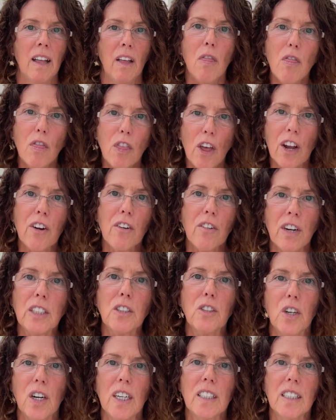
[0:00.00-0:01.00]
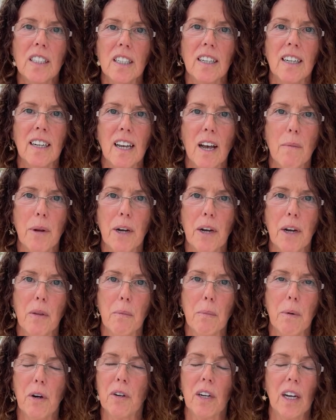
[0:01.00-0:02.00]
that are interested in coming on
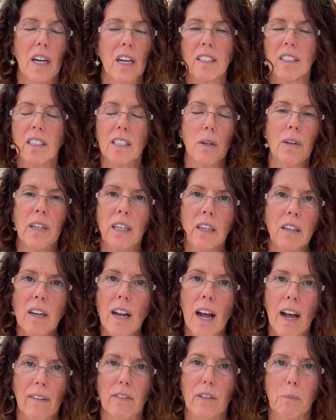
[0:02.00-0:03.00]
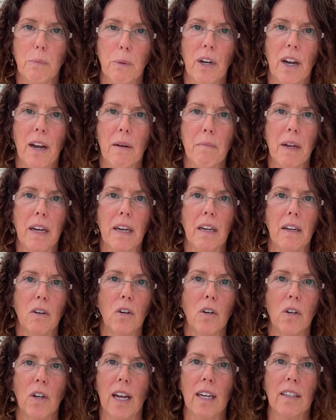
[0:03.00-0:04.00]
the podcast. So I don't have to put out many
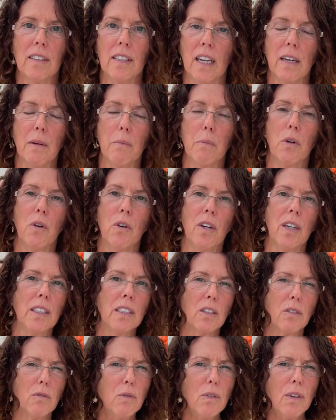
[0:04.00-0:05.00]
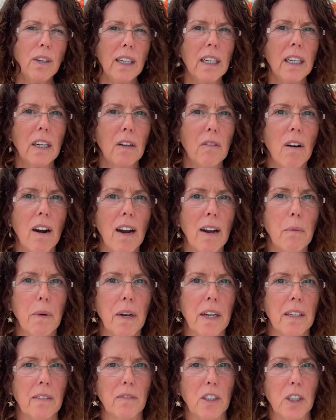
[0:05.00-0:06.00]
call outs anymore. It's a really great
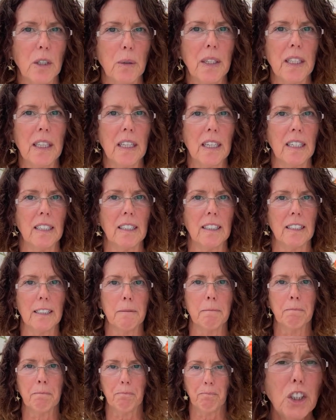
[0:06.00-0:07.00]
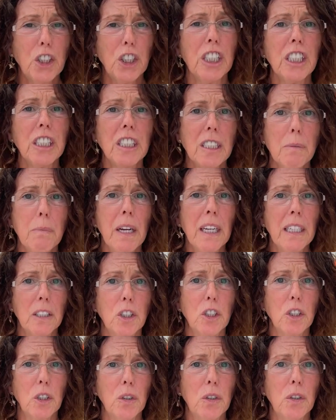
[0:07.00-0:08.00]
way of doing things. Just make
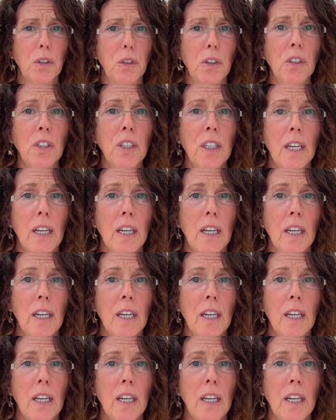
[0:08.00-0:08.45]
sure